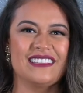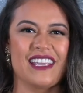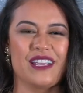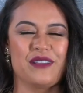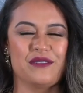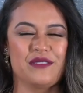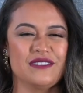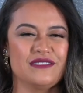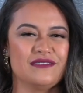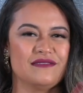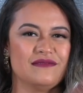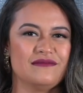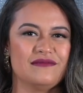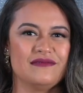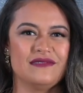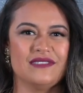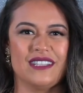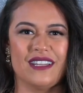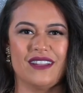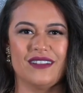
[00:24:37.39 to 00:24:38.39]
they would,
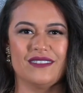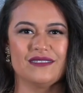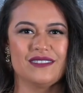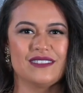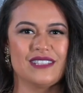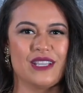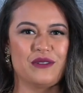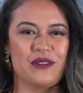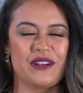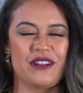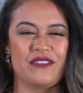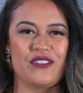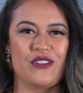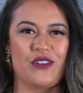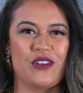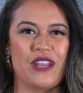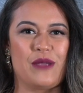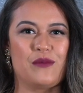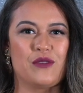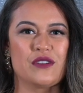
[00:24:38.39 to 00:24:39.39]
say whatever
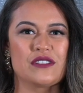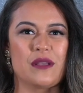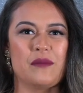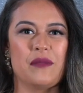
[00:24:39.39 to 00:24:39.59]
their name was.